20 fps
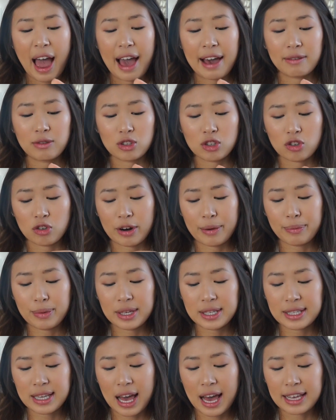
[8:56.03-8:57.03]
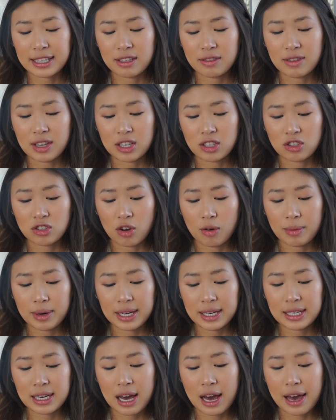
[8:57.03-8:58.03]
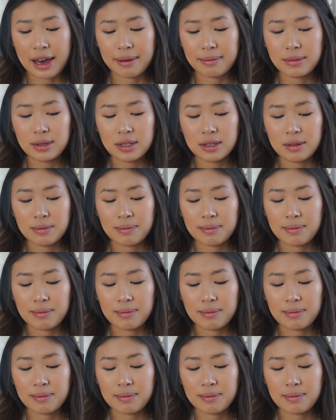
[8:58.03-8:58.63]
I've scraped the sides of this so many times.